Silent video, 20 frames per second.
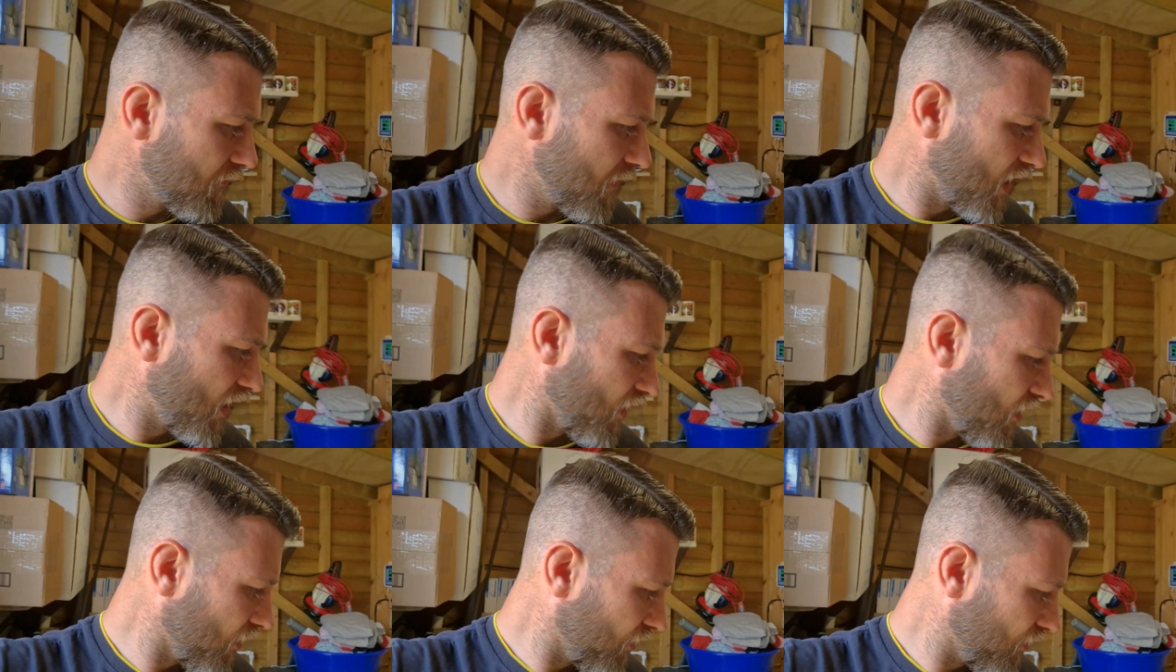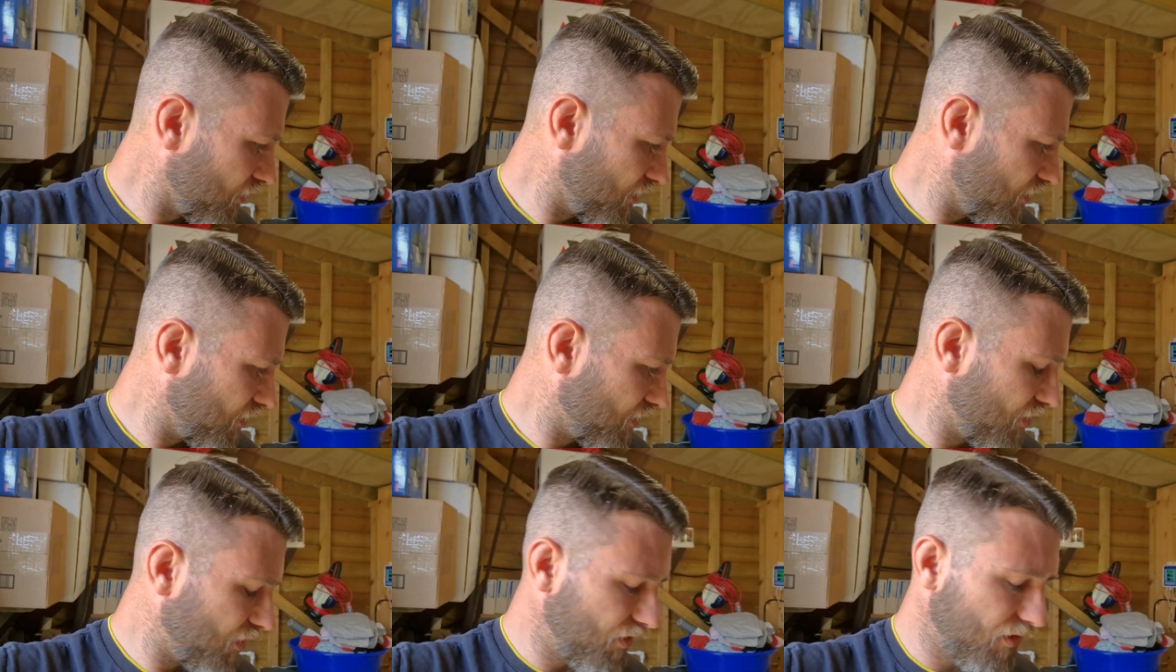
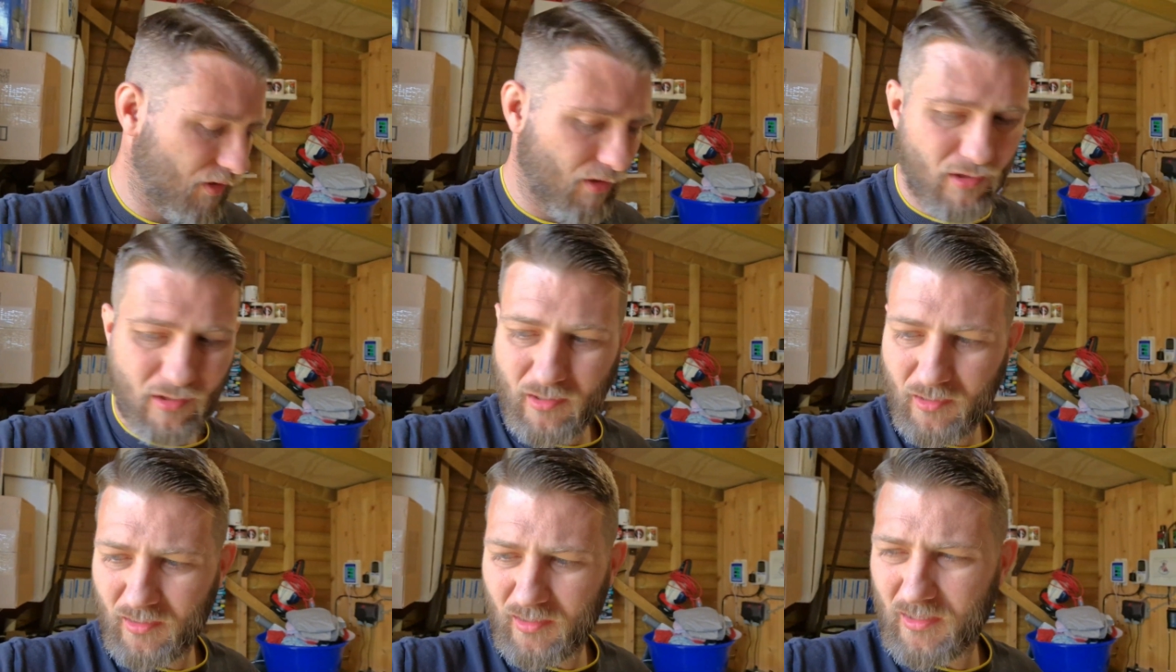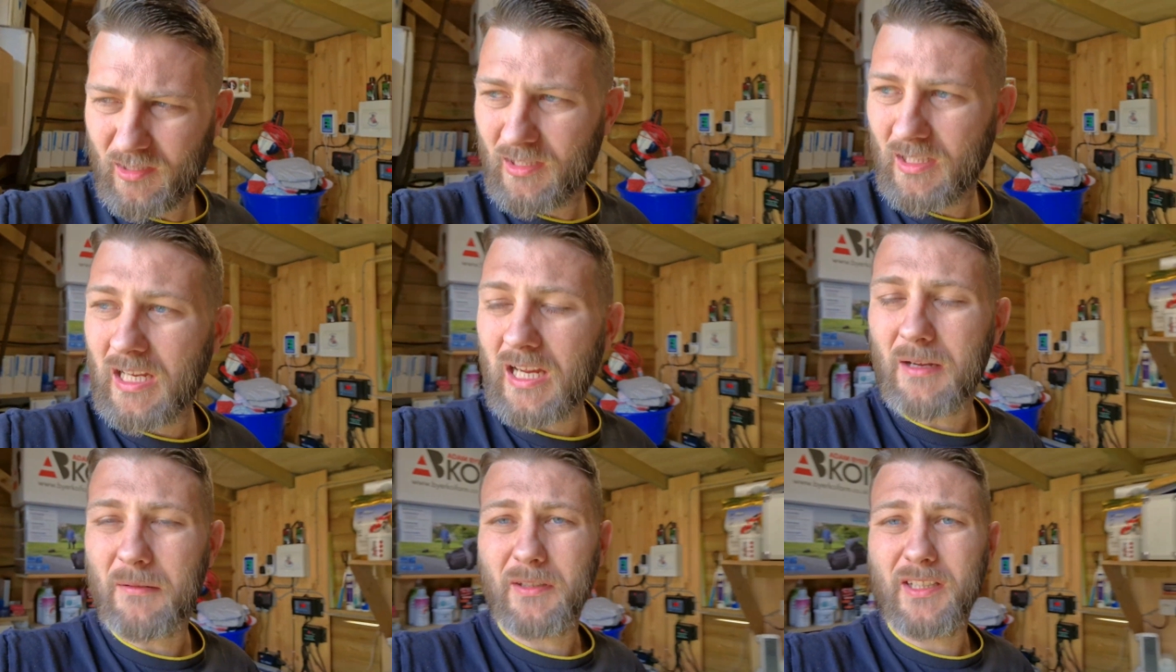because
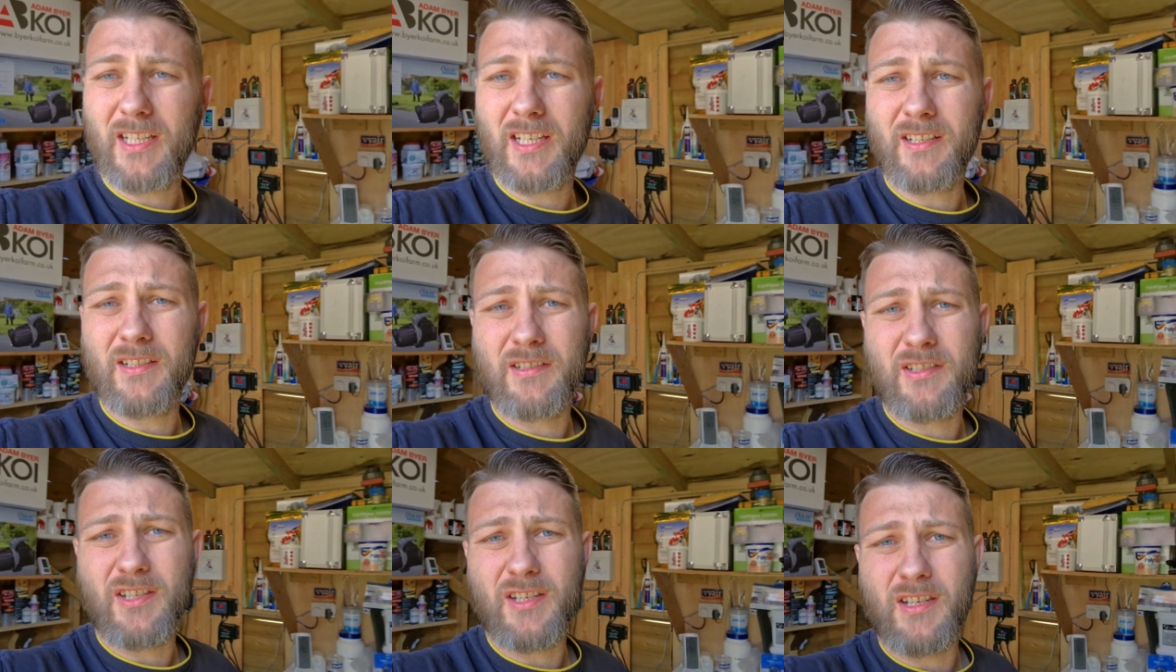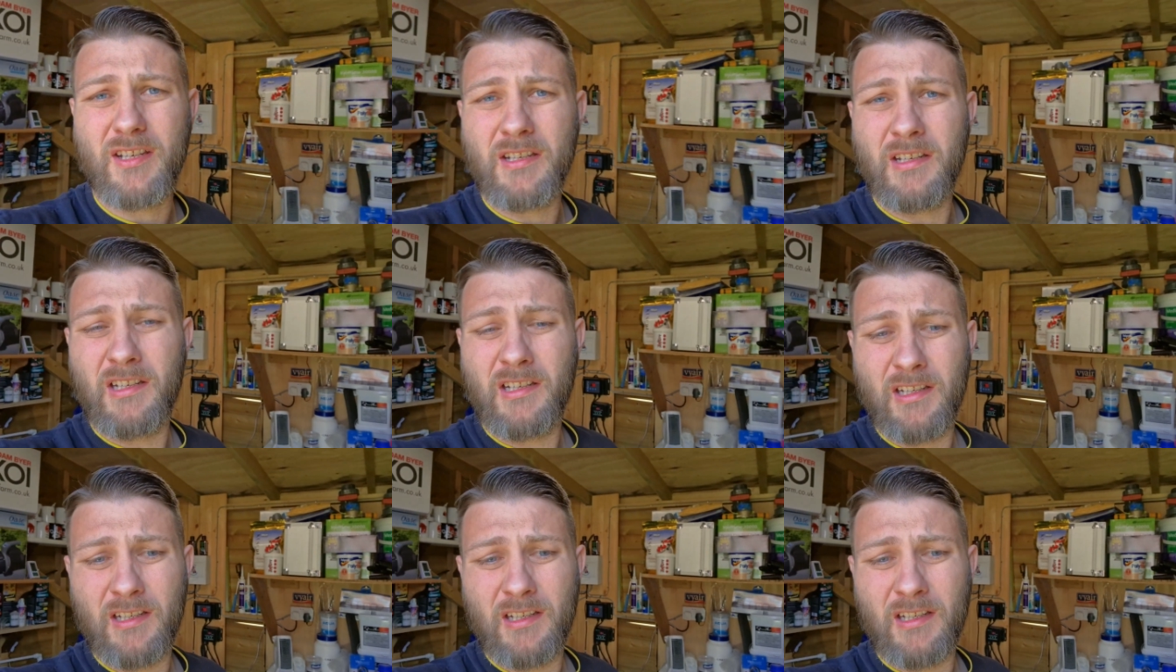I'm getting to